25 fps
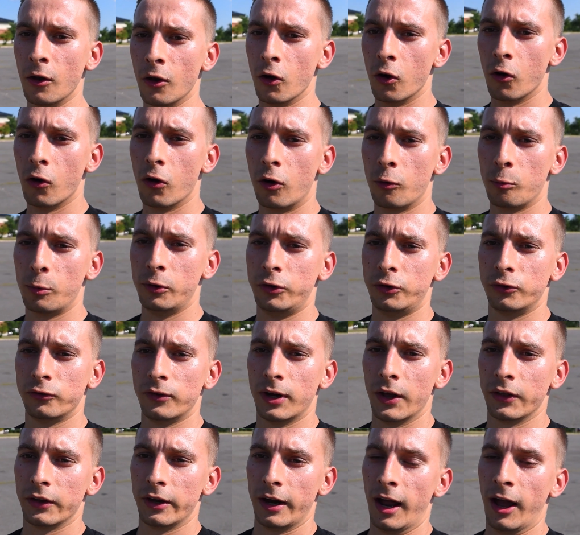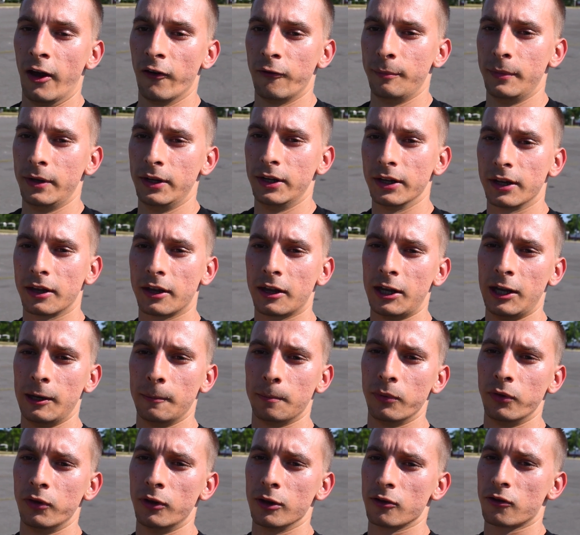Or would you rather have me keep
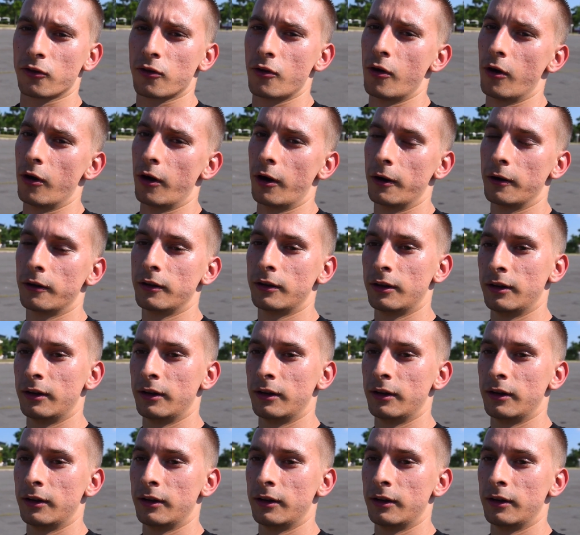this car?